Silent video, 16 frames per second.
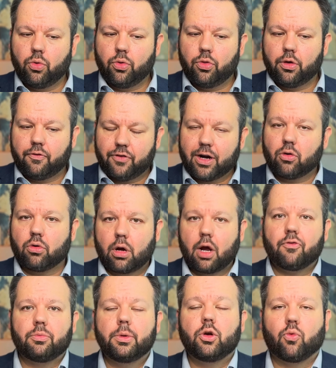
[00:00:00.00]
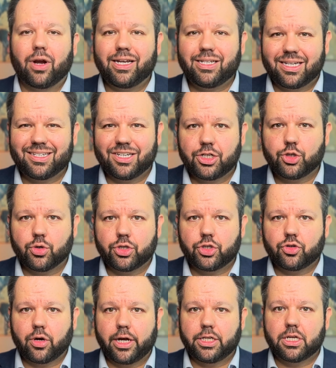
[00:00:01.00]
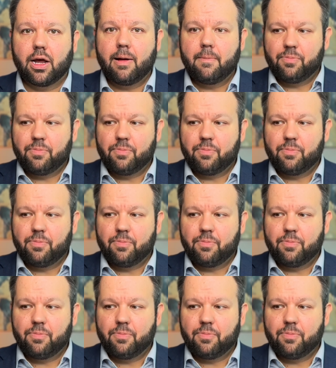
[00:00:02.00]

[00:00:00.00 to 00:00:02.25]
the federal government raises interest rates,